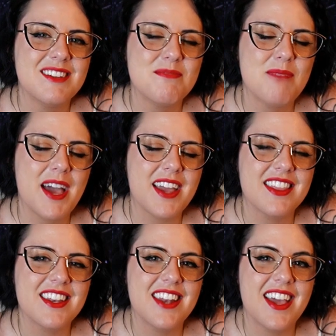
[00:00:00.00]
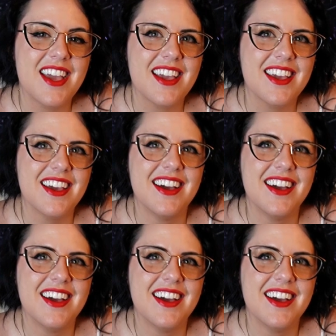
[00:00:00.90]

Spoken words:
back in the day?